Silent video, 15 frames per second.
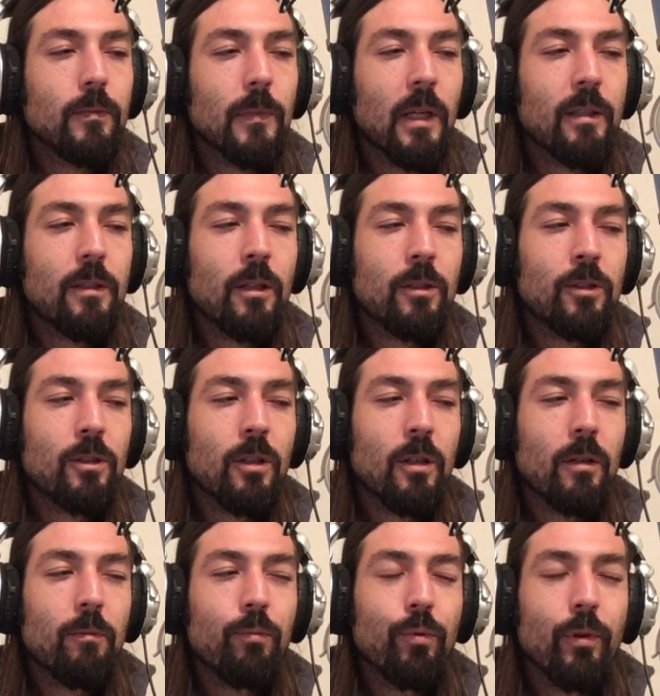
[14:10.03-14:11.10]
I touched on
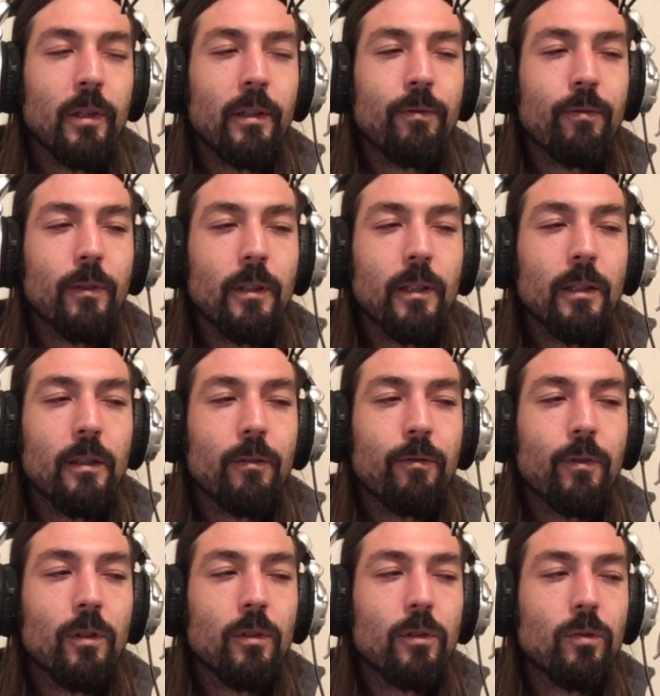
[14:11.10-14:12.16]
it briefly in the
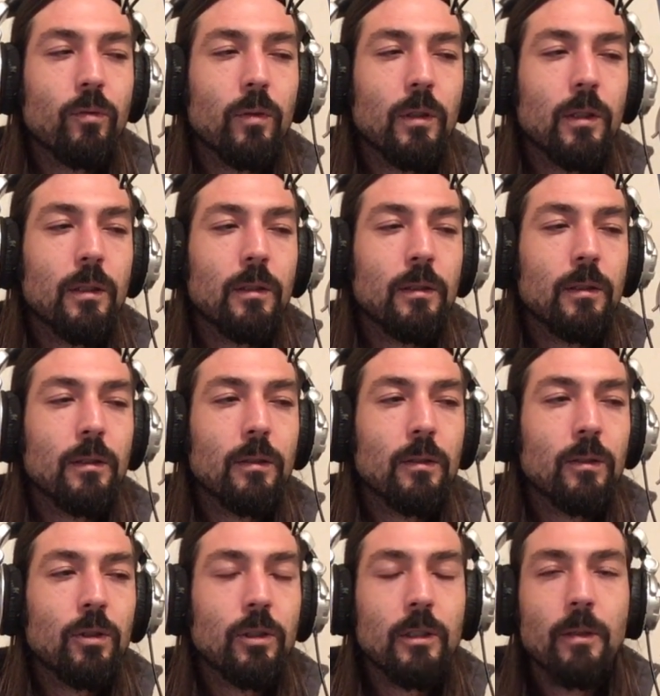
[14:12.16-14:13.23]
first one,
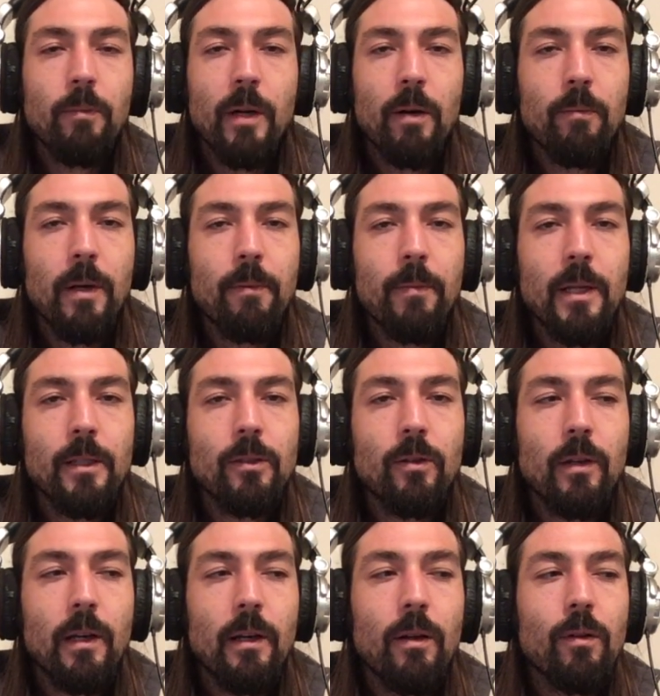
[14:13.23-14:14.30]
just about my mental
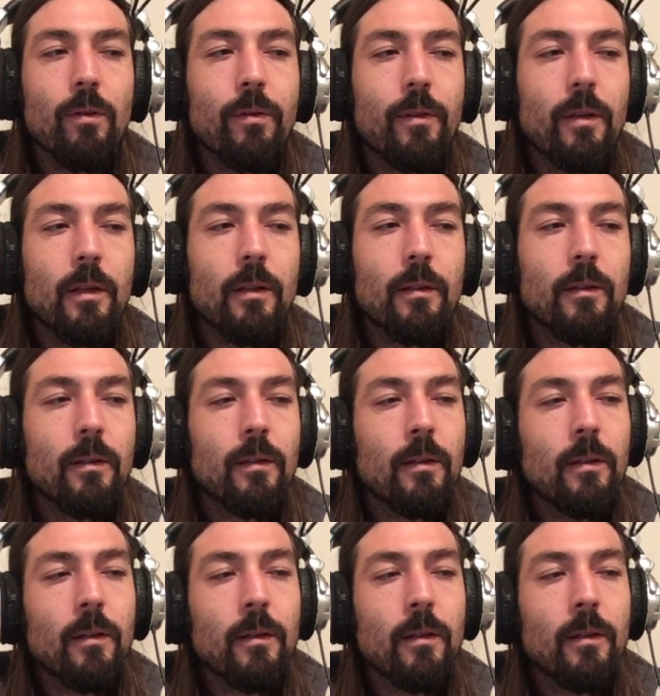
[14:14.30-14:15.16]
health and